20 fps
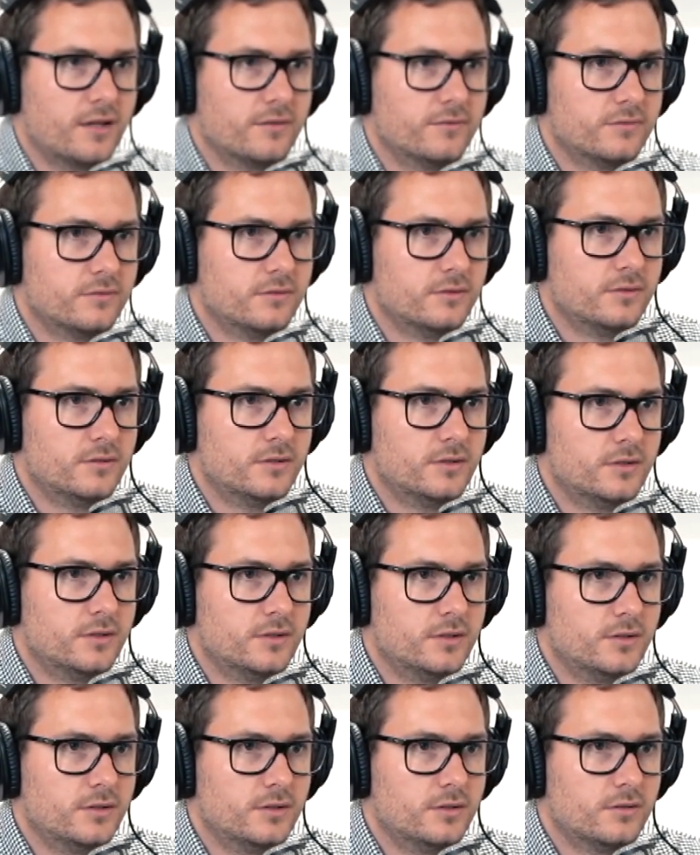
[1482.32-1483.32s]
have?
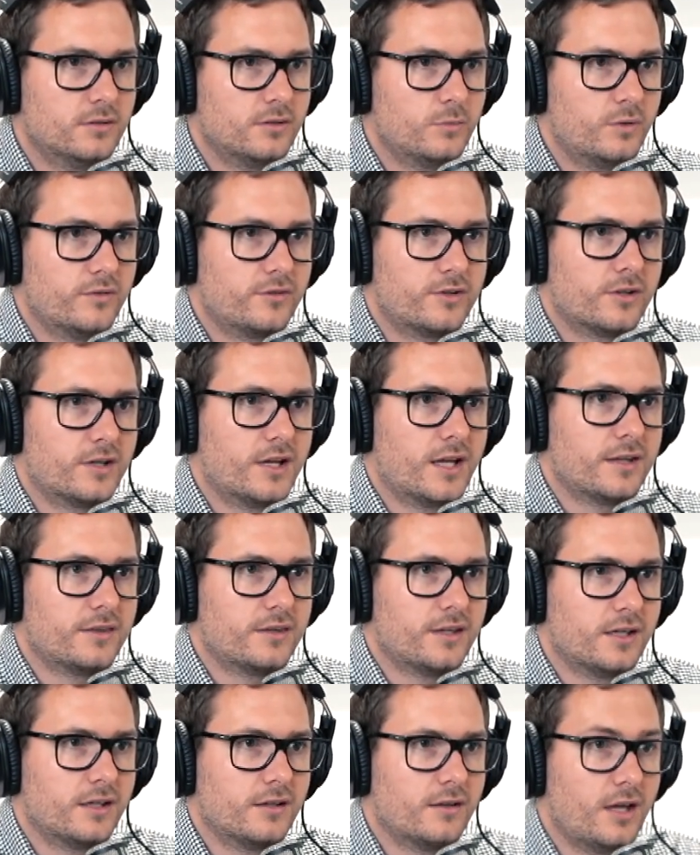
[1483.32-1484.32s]
Mm. We've got
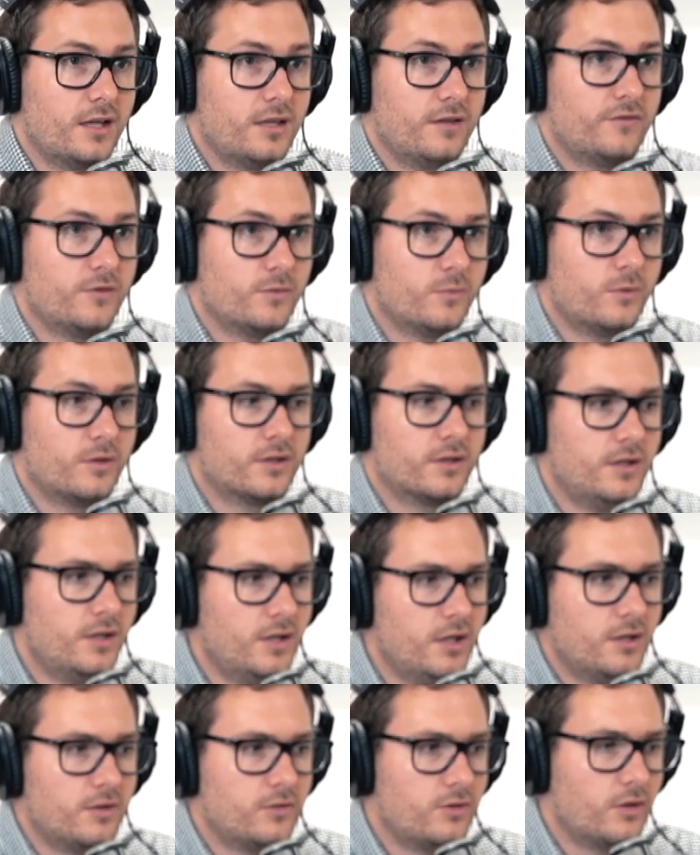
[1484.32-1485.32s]
nothing, and if it
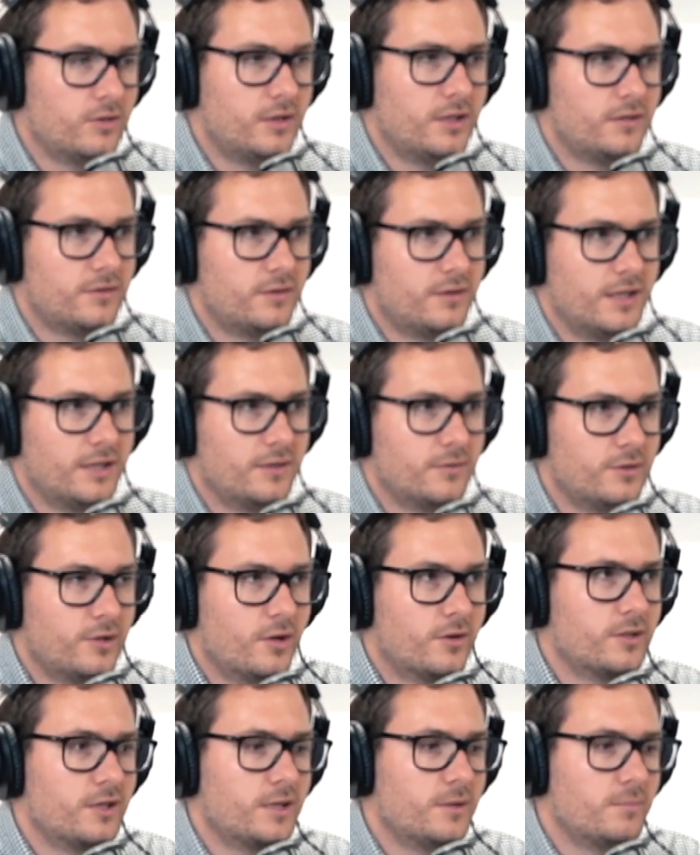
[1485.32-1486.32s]
what the only thing,
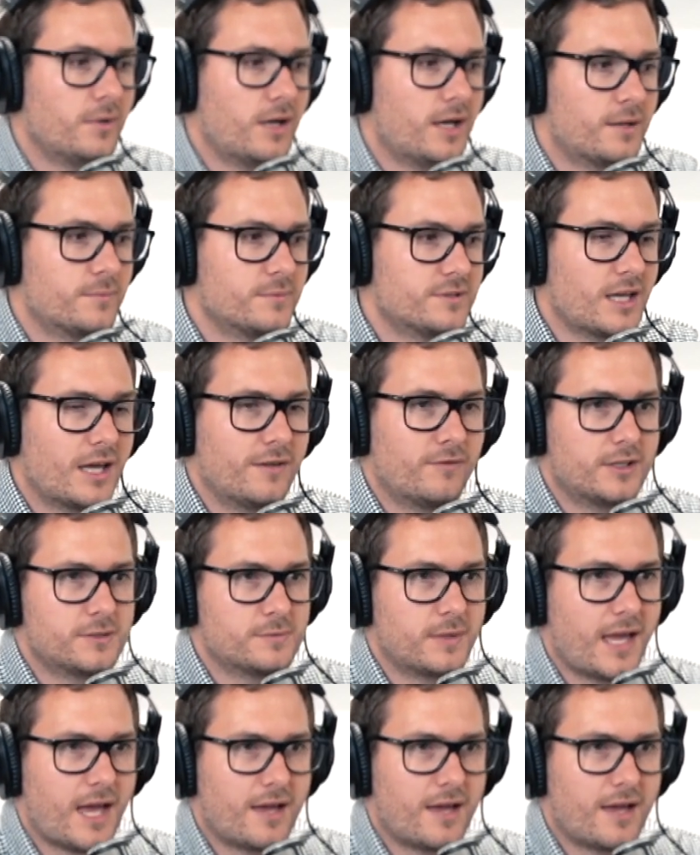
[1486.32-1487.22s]
the only um, savings